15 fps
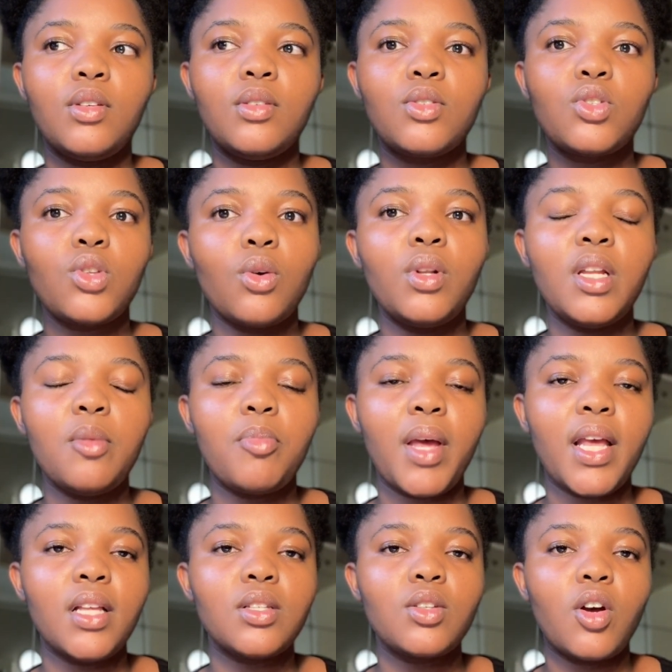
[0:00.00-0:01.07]
solely
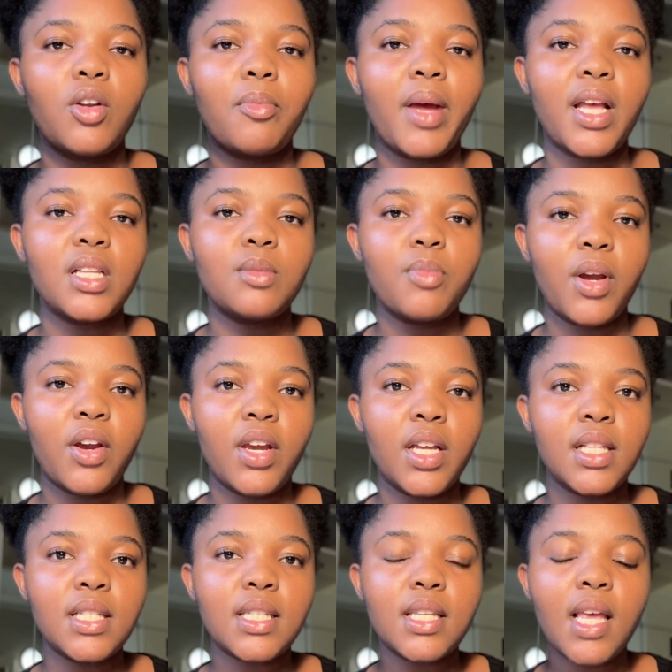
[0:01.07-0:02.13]
based on my
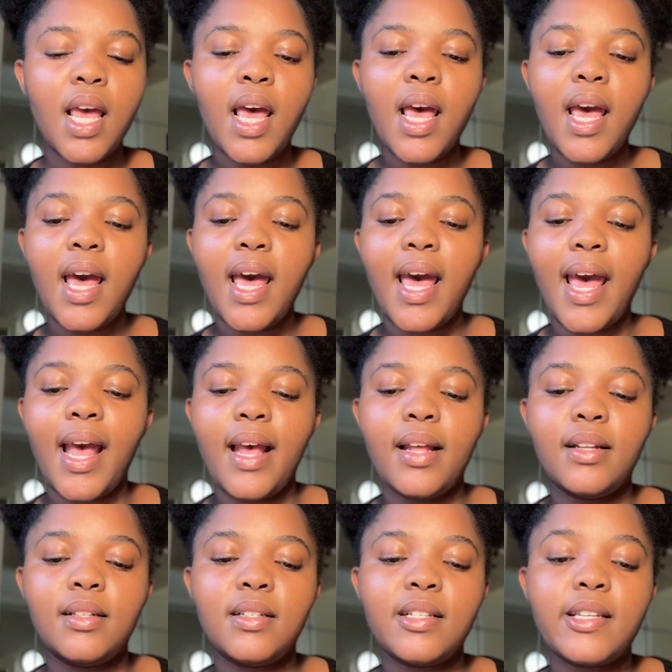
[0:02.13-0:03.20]
experience
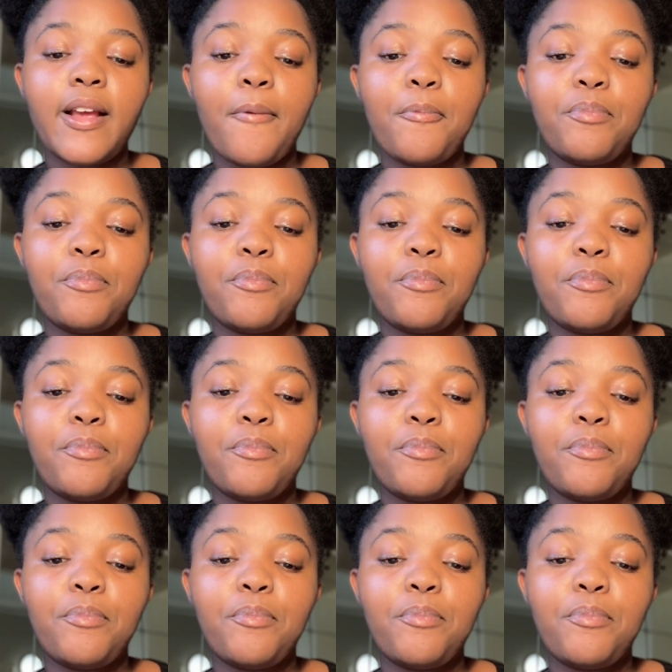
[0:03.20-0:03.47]
and